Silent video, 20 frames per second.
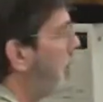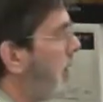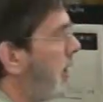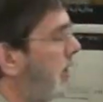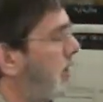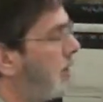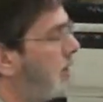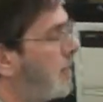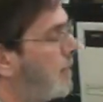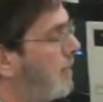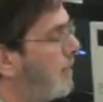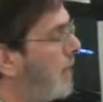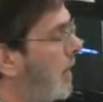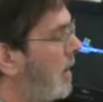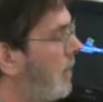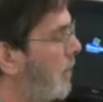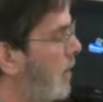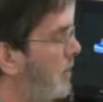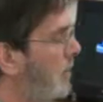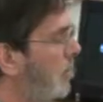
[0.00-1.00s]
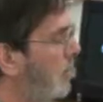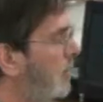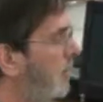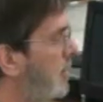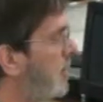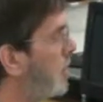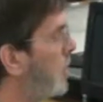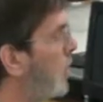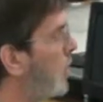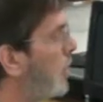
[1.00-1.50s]
these, by the way, most of
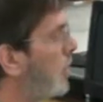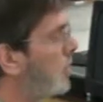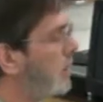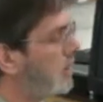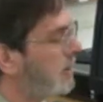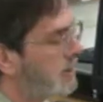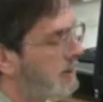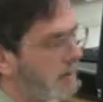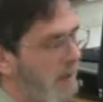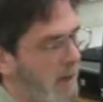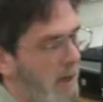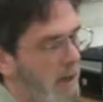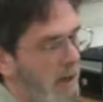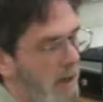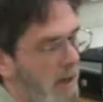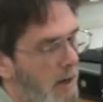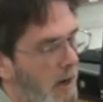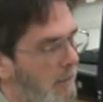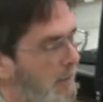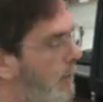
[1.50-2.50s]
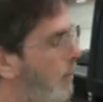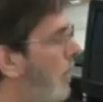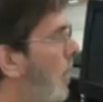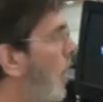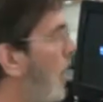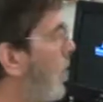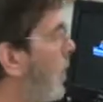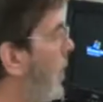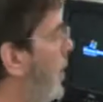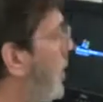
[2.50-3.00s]
these coils, this is the kind of copper
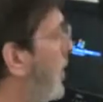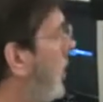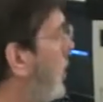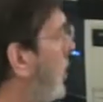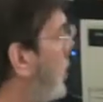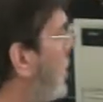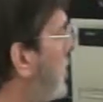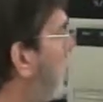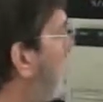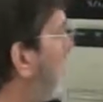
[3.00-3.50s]
wire we use